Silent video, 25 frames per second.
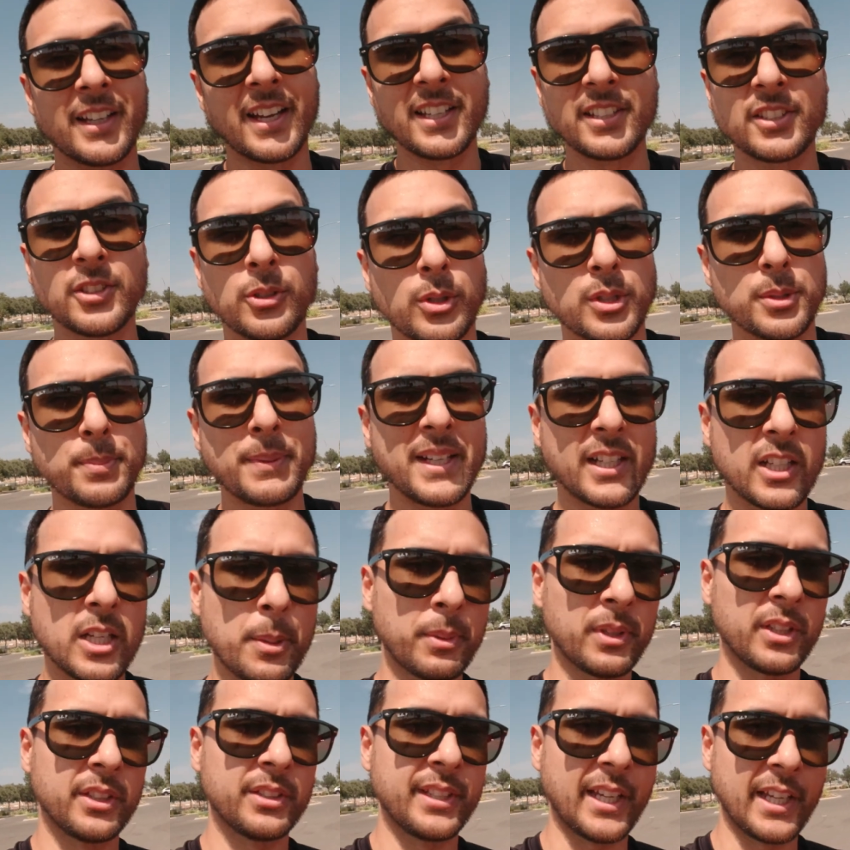guys, so it's been a
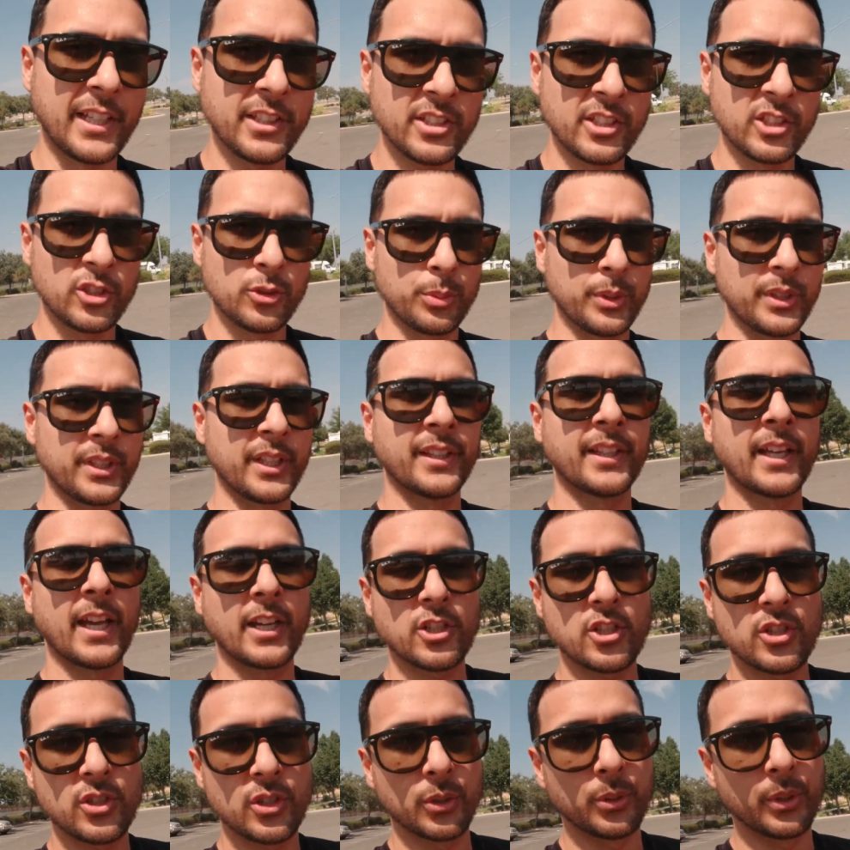couple of days since we did
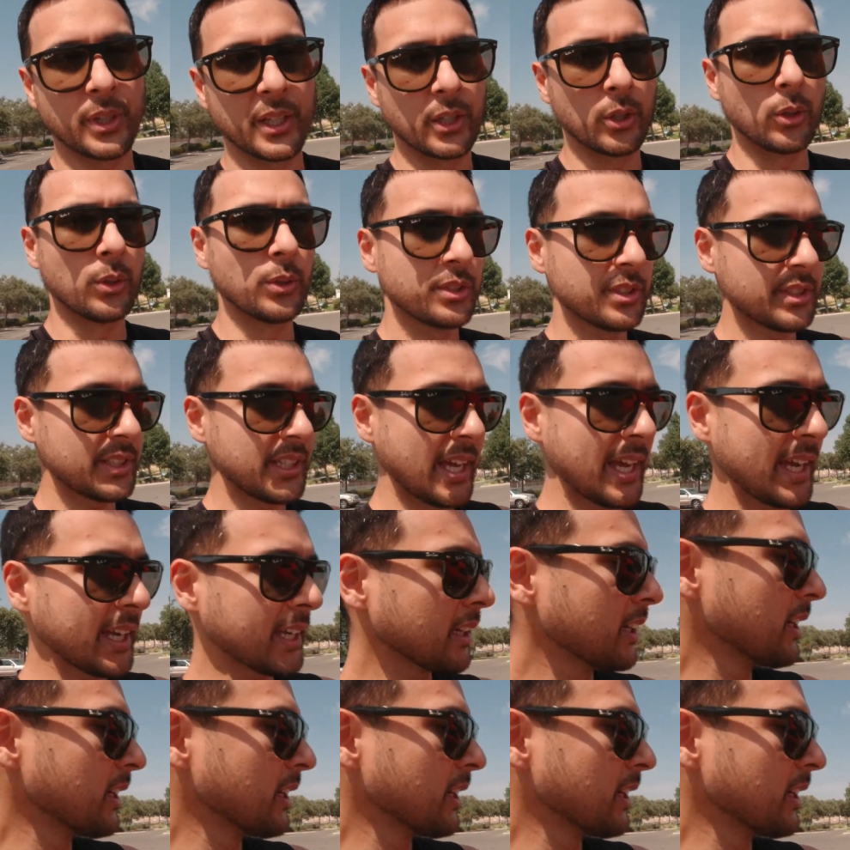that shoot in Old Sac.